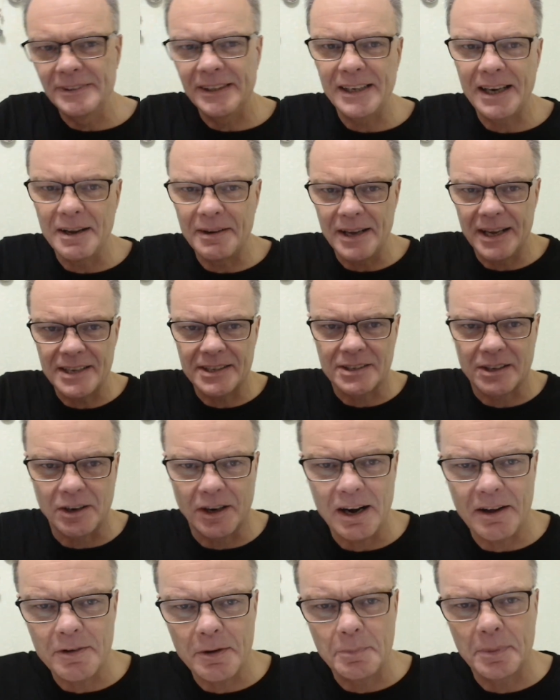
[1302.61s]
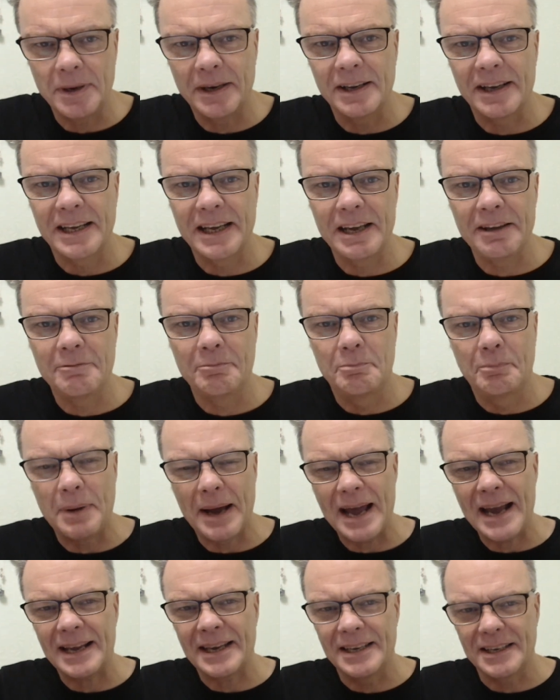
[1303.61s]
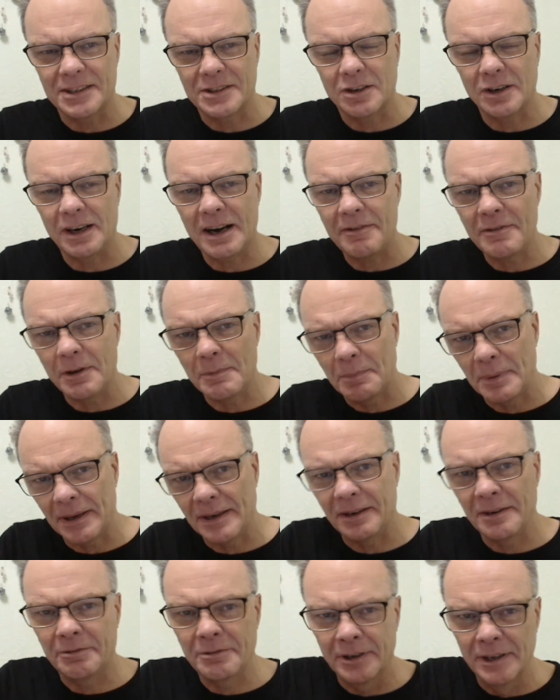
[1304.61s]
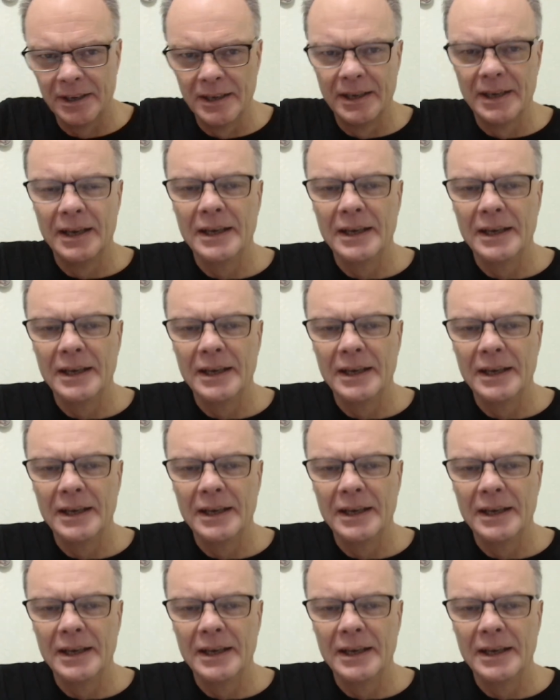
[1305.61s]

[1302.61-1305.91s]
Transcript: it's got to have a bit of give back. It's got to have a bit of,